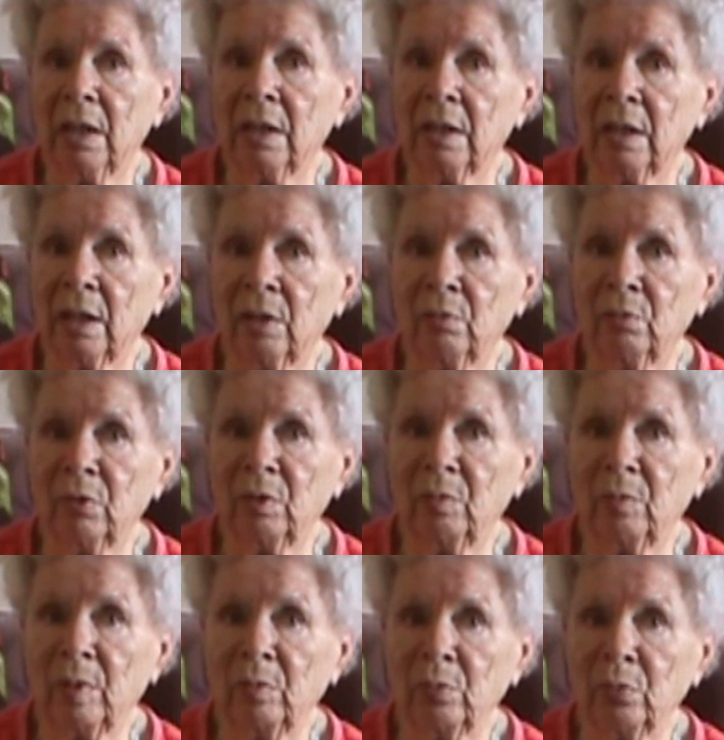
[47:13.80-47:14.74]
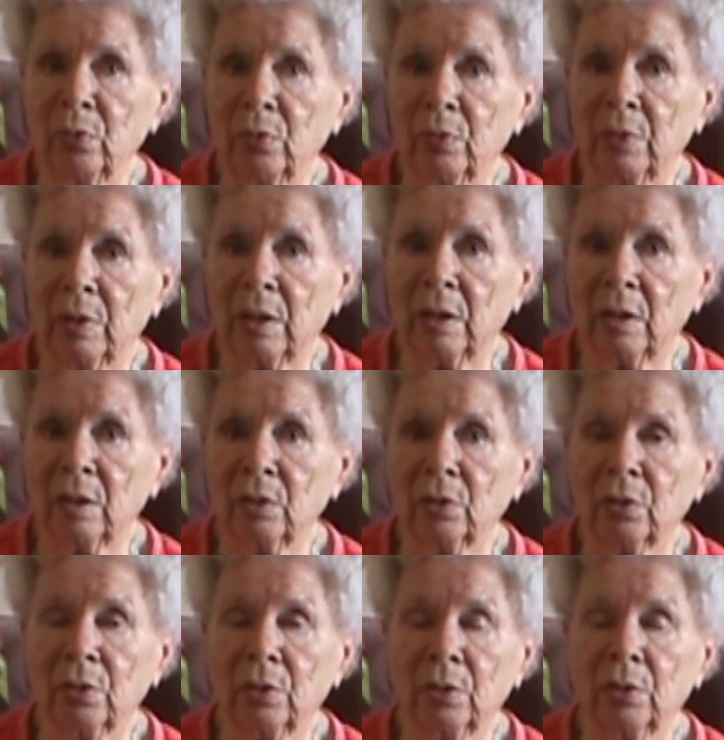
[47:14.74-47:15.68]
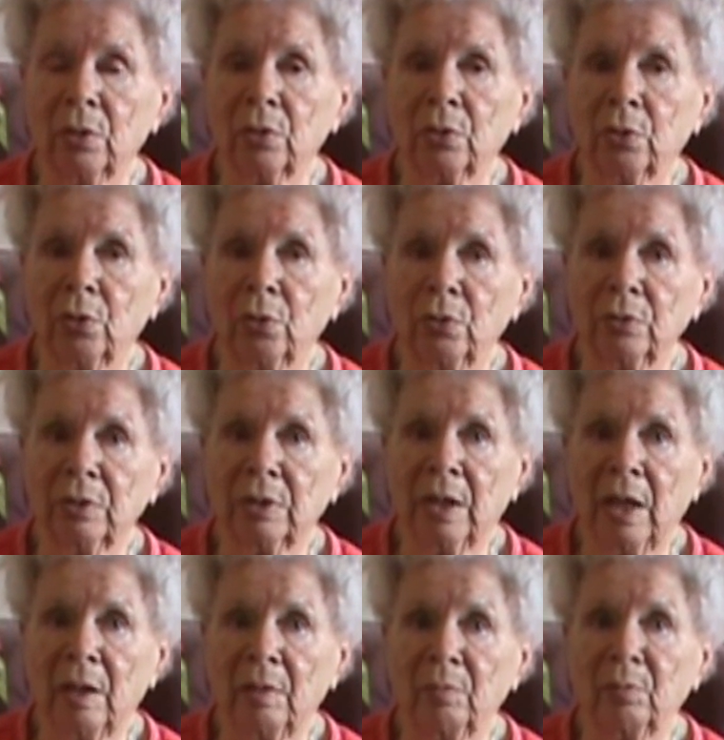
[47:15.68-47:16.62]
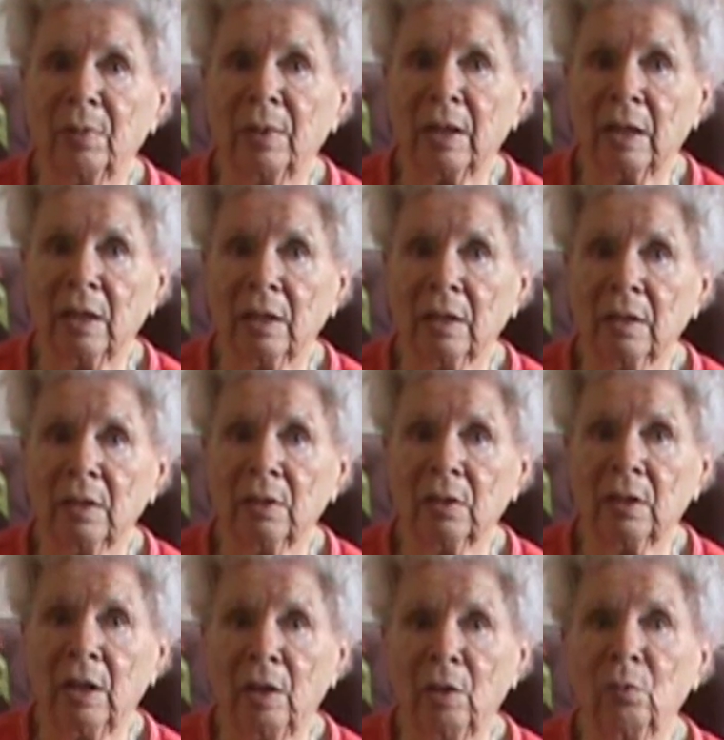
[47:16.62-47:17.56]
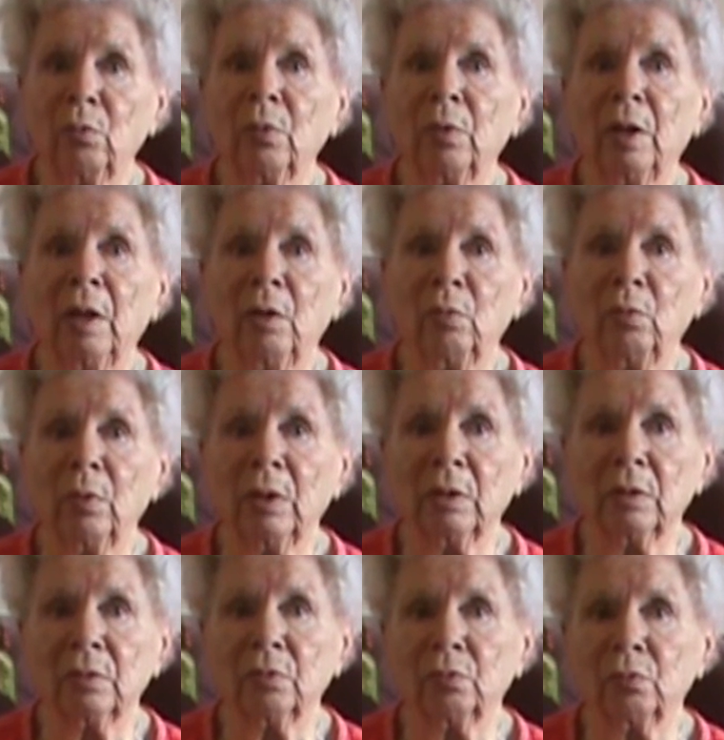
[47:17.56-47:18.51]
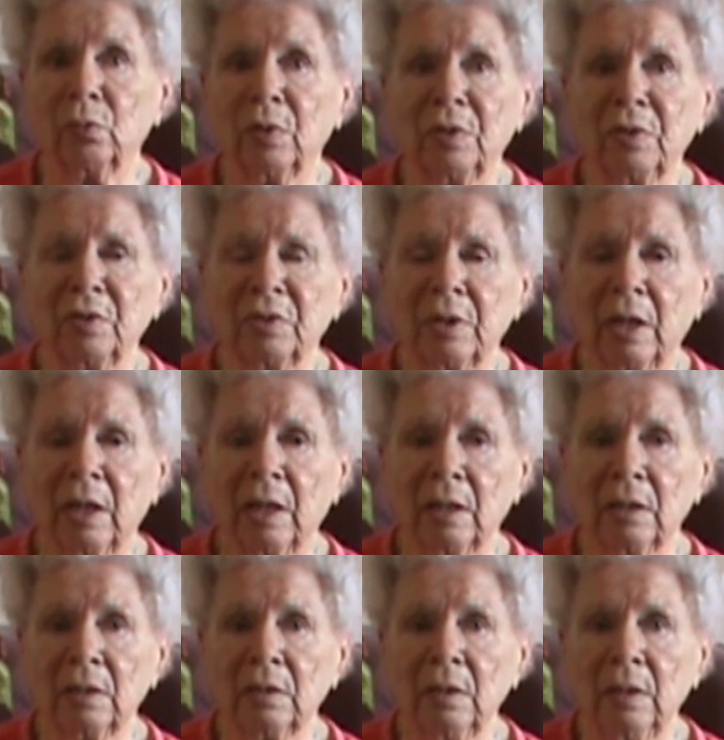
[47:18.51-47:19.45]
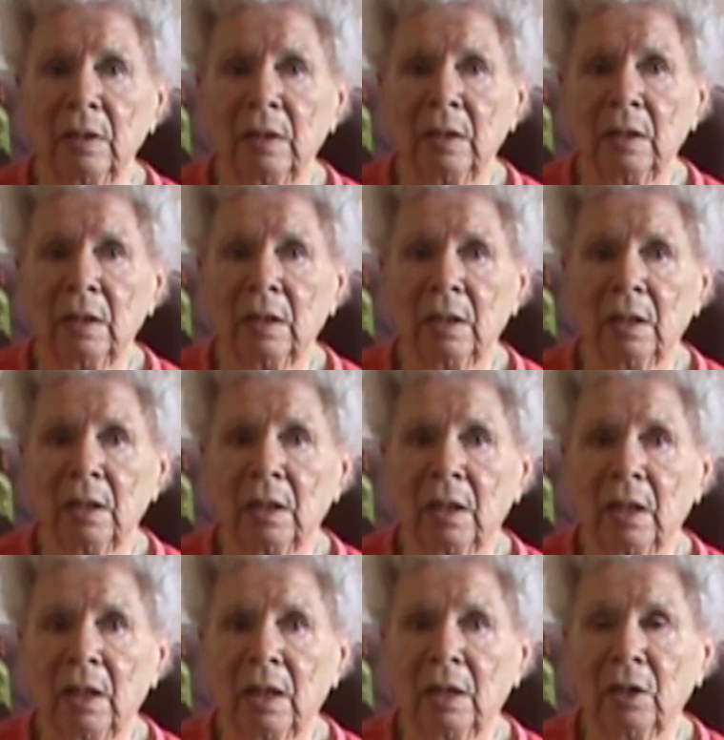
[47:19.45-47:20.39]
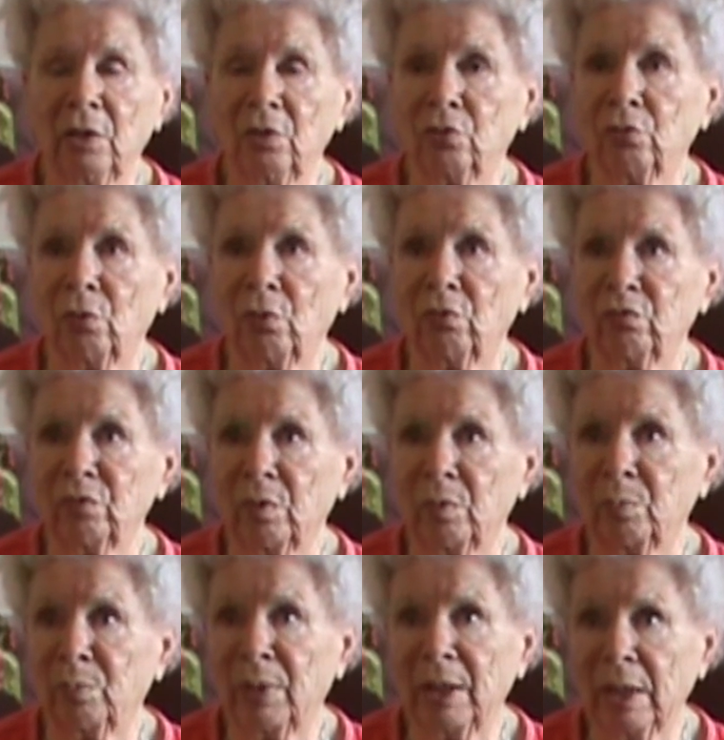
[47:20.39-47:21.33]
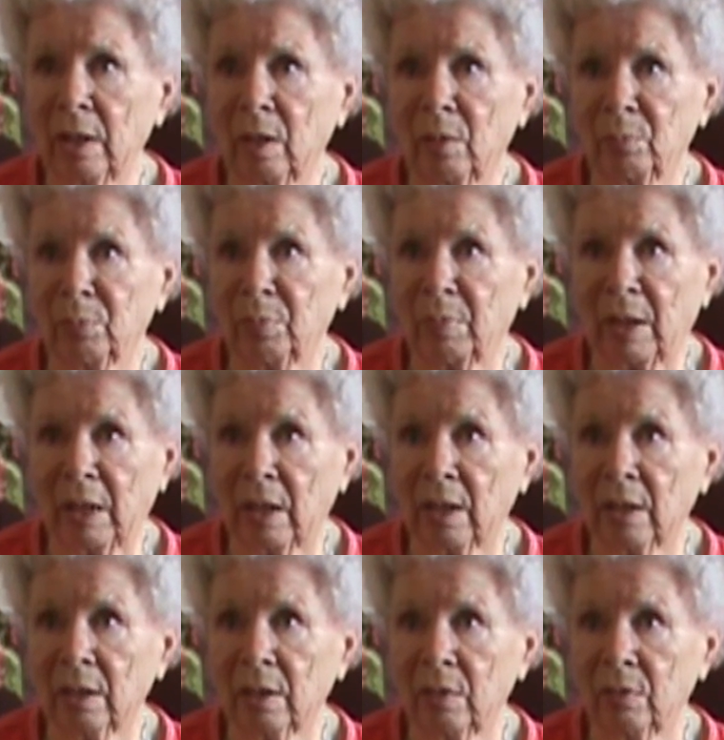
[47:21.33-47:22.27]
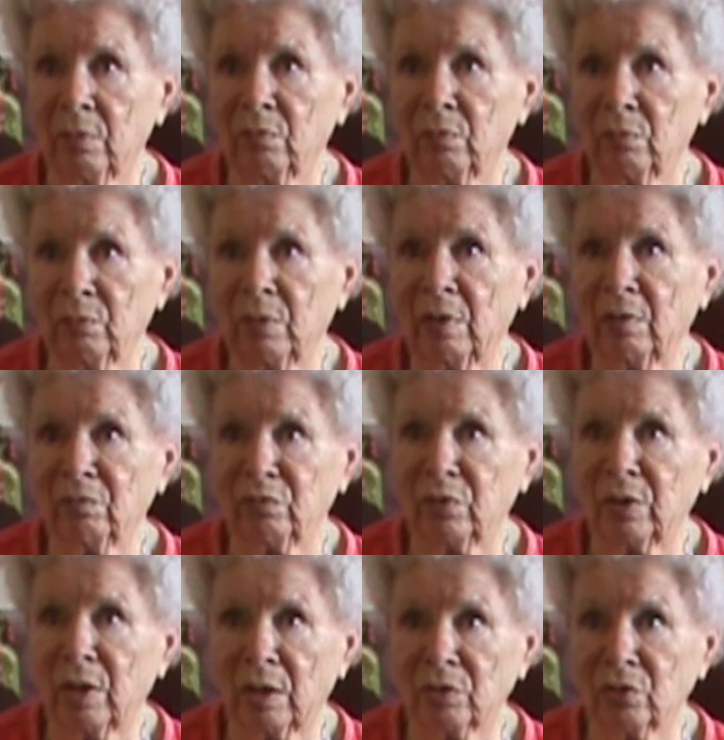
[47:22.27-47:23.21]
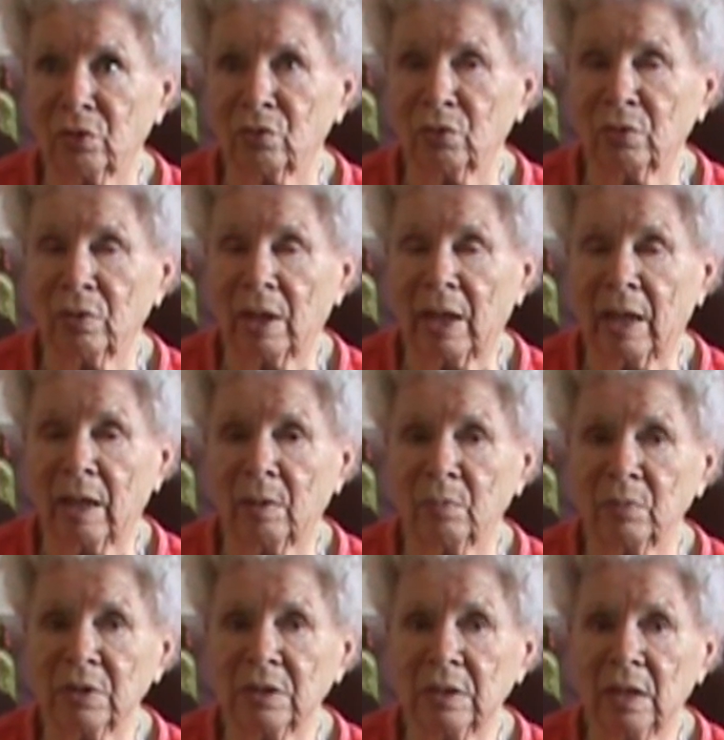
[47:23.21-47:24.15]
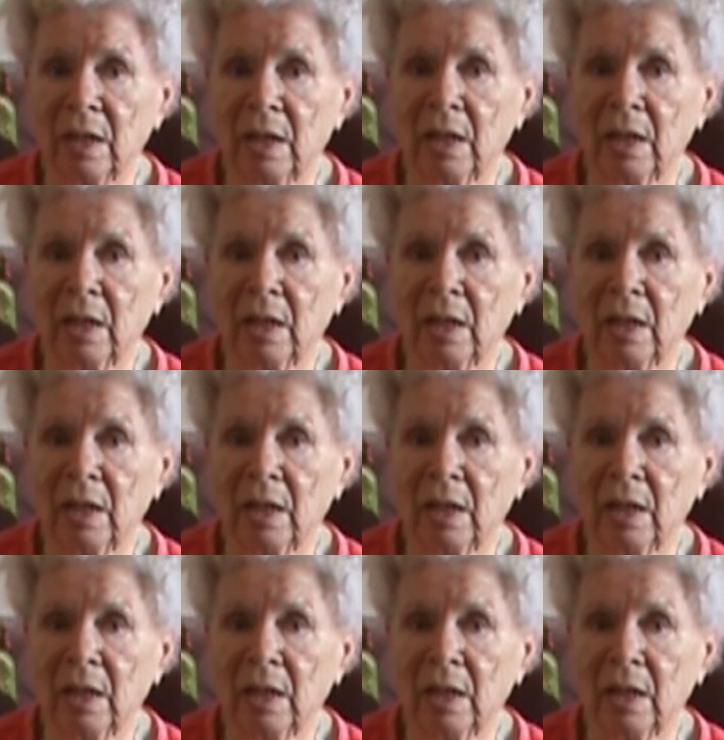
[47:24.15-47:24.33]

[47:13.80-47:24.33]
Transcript: And I remember uh, Kurt came back. He he went with Dad, and he drove a pickup back of Dr. Miles.